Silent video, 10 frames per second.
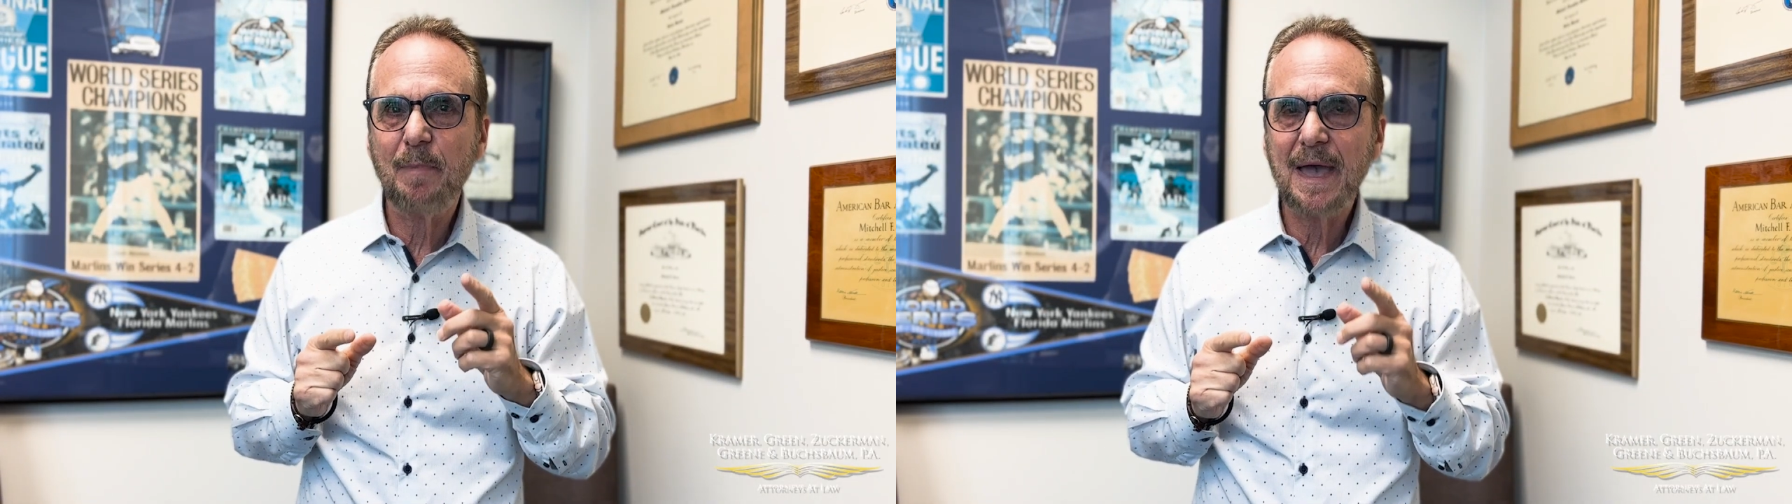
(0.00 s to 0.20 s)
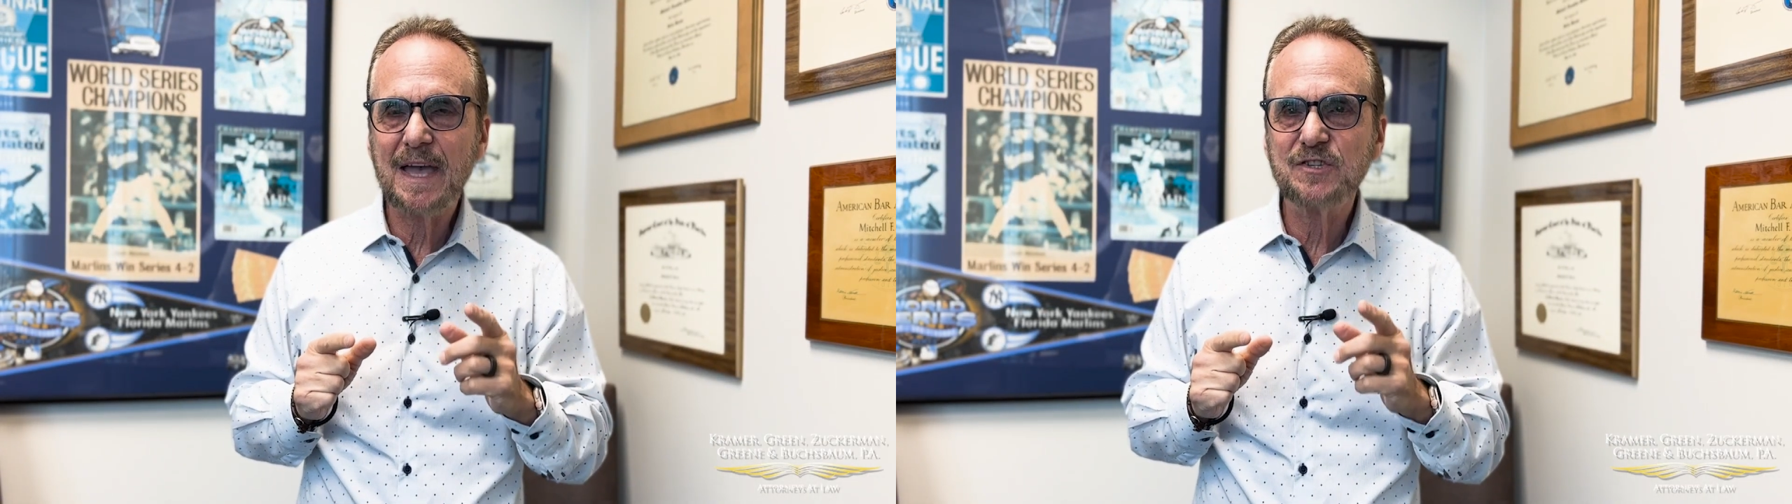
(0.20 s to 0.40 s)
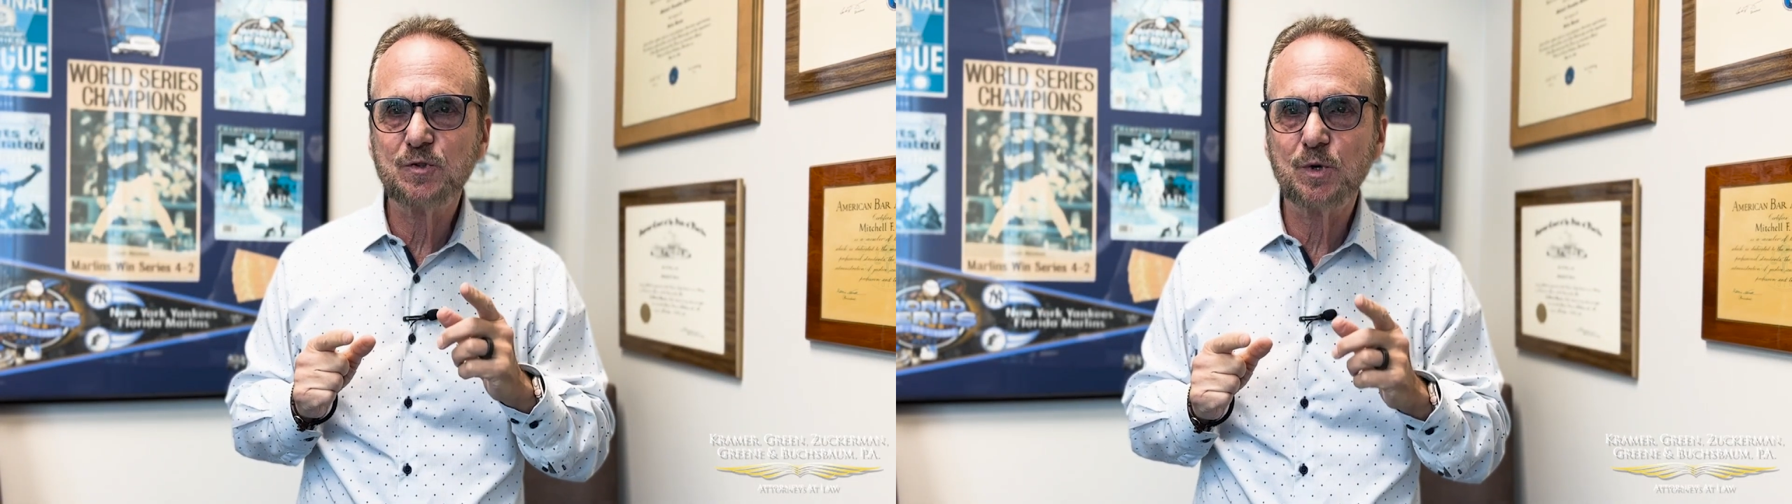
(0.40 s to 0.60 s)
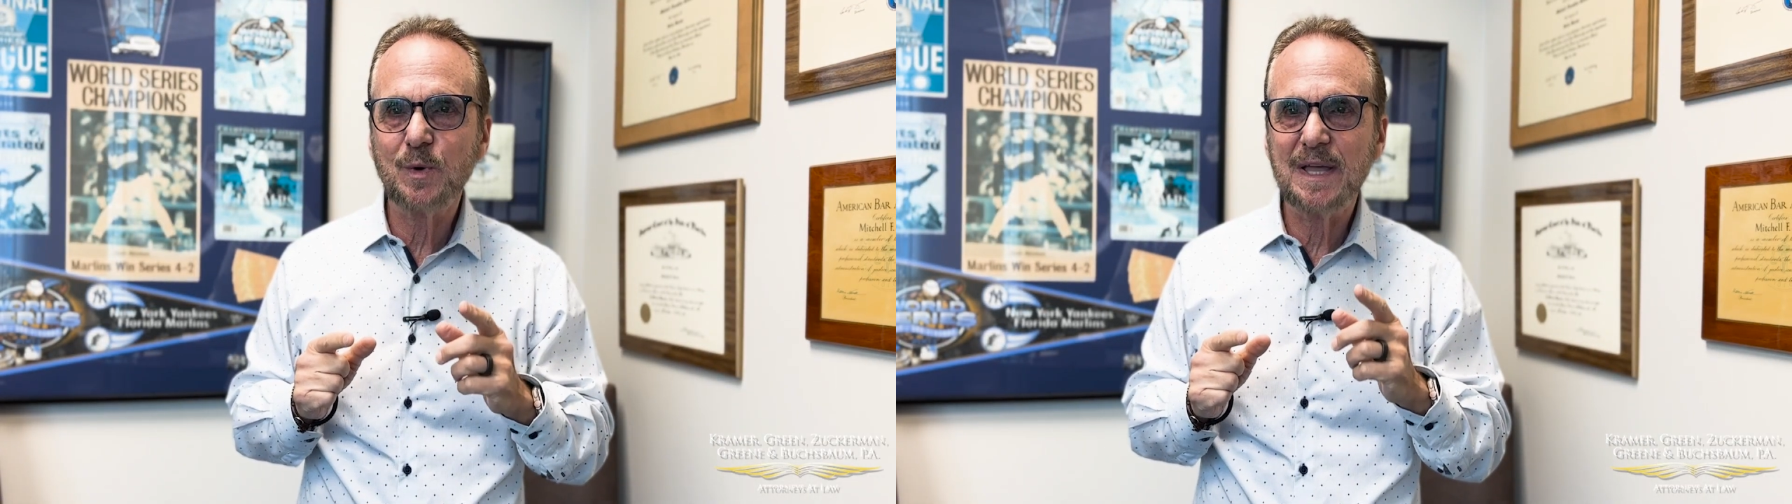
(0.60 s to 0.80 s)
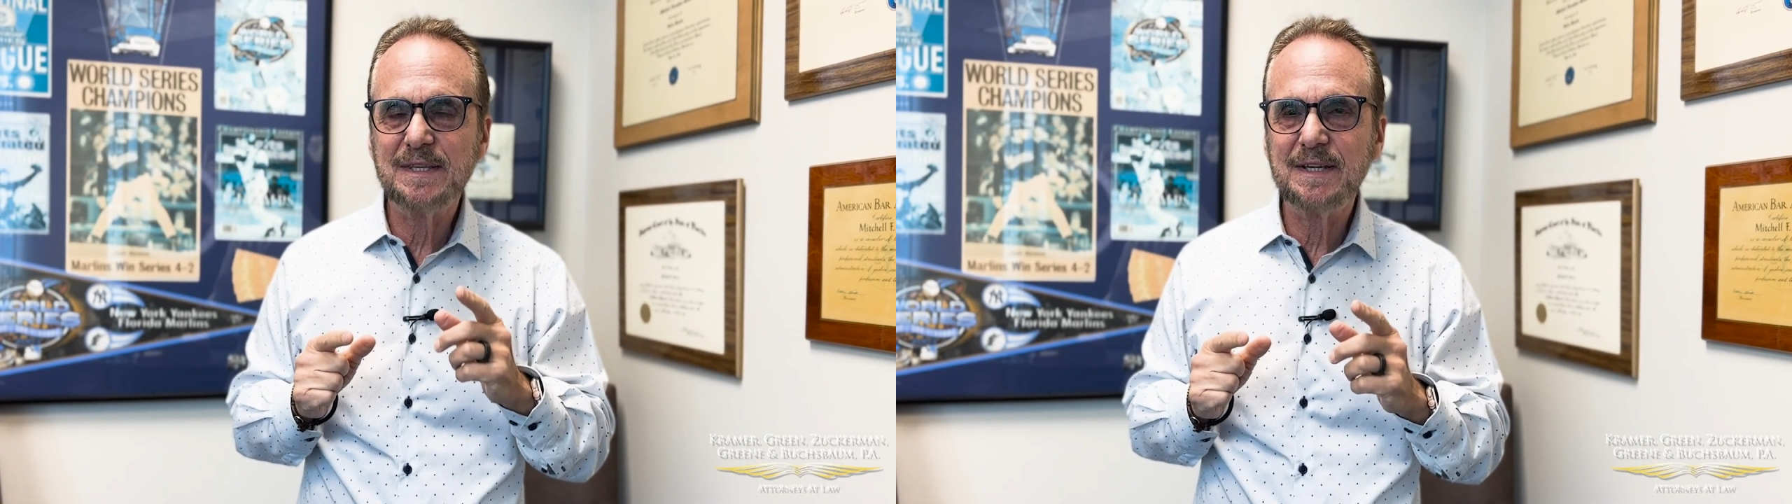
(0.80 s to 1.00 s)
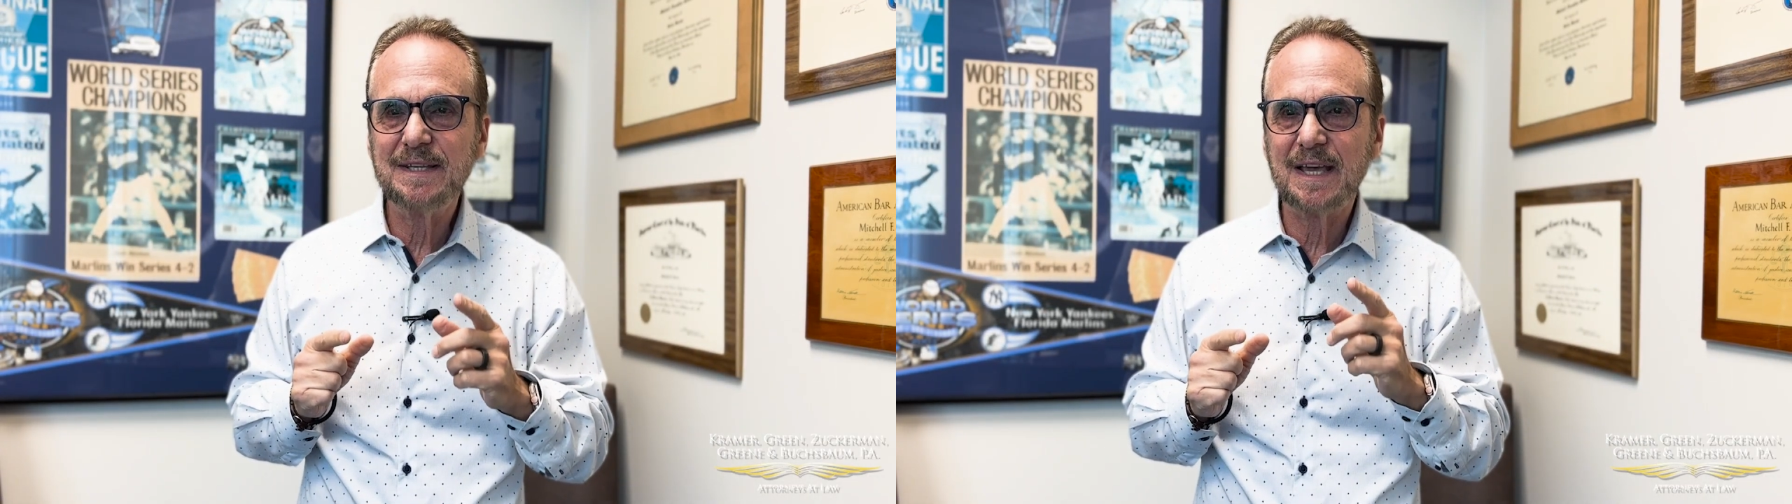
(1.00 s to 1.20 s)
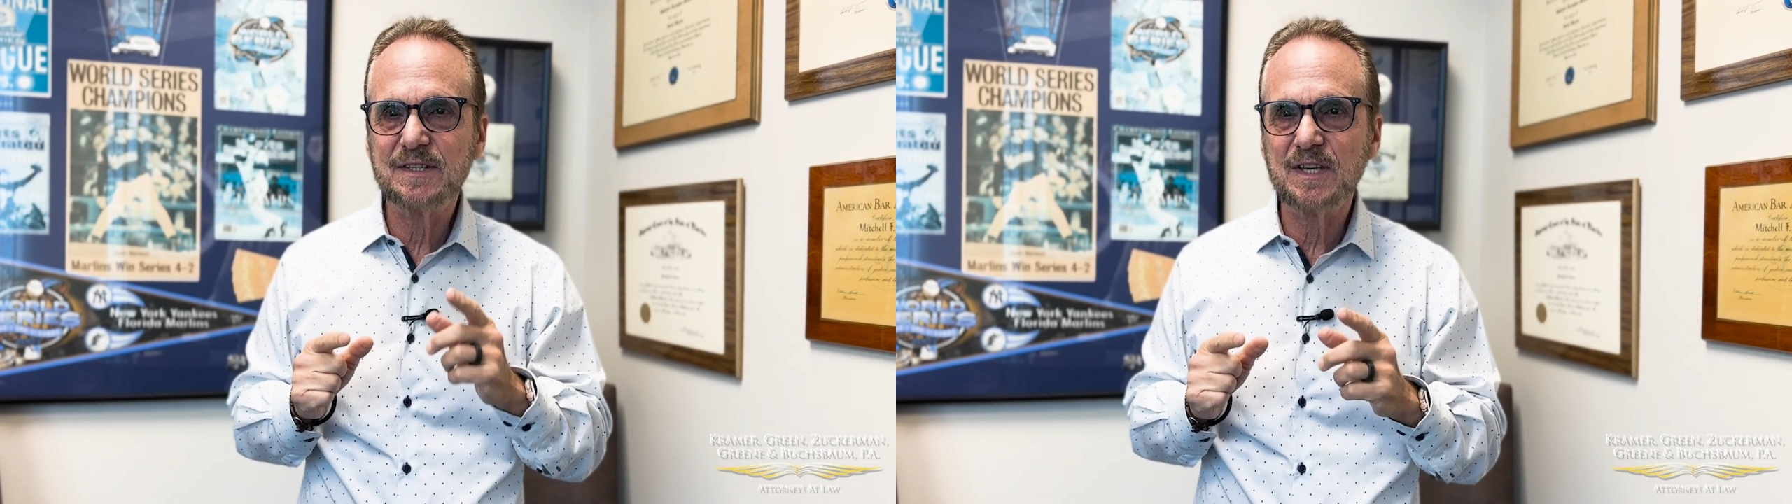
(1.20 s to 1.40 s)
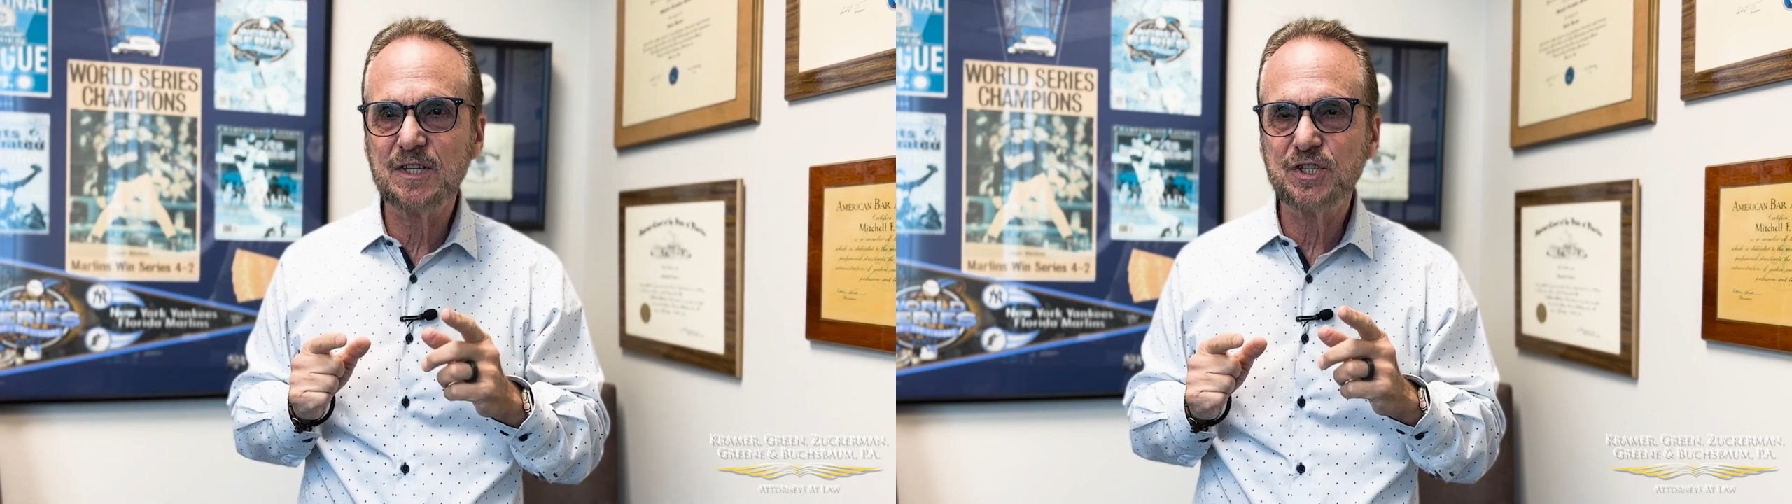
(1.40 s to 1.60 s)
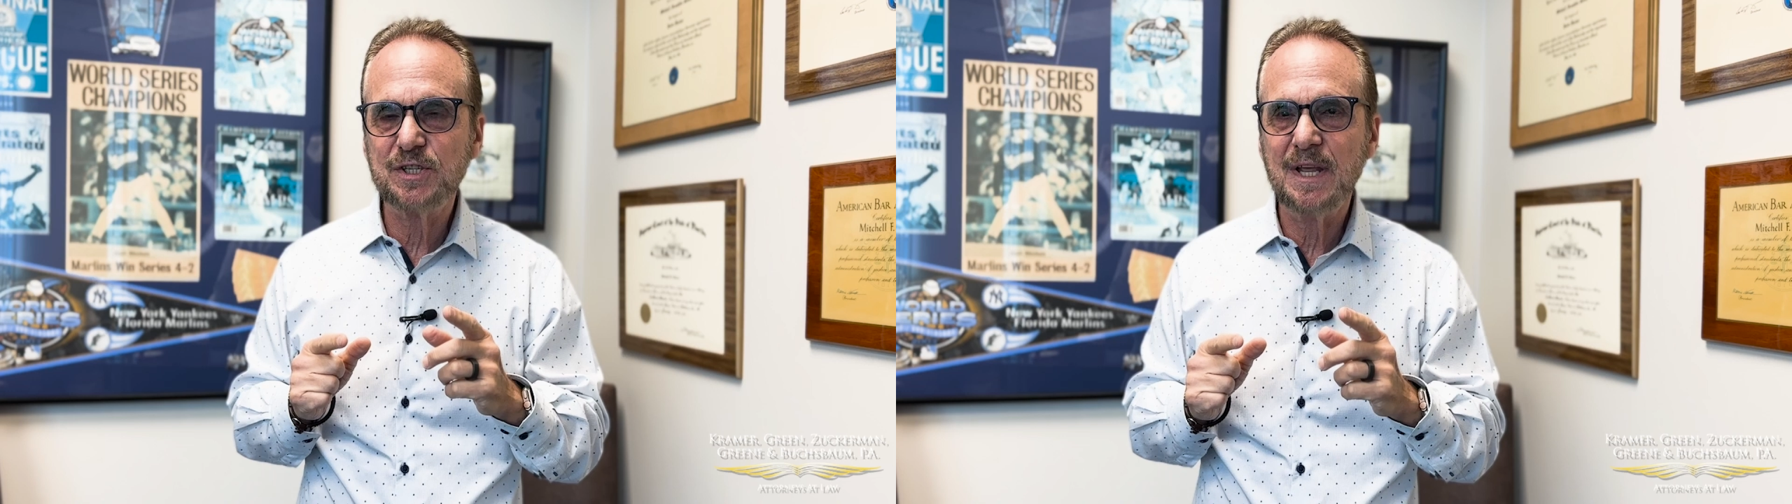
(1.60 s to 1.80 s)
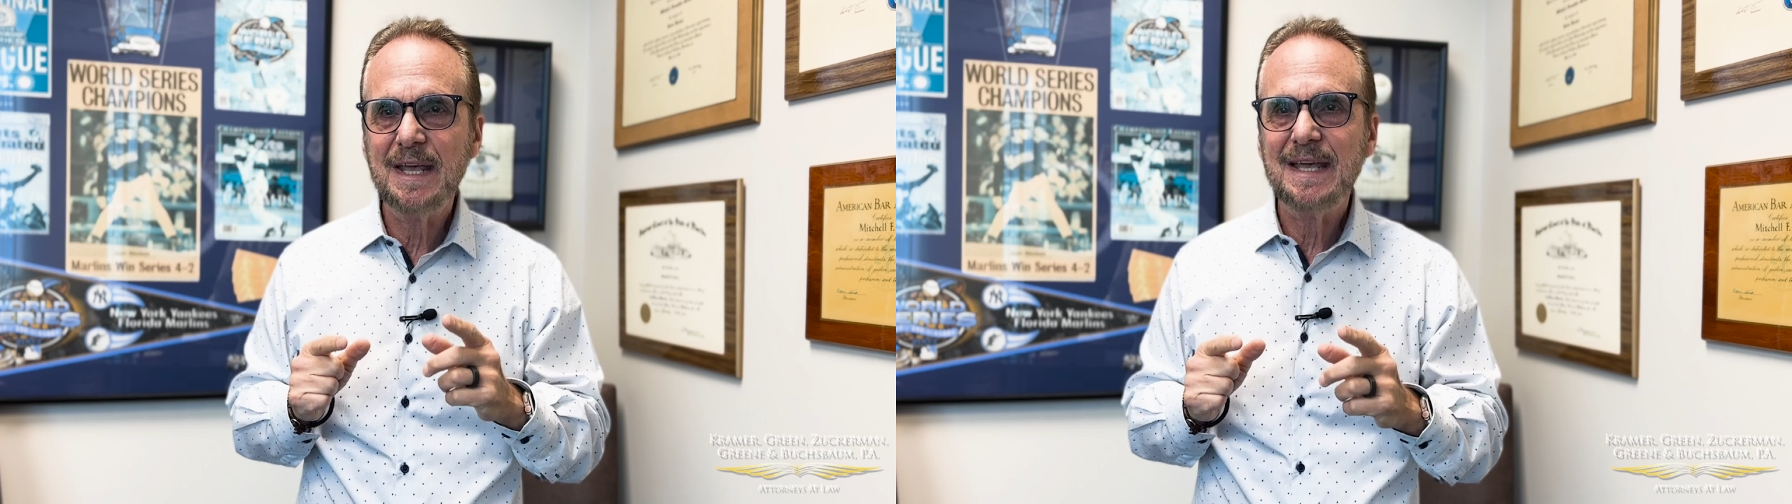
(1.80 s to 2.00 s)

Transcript: pass-through entity taxation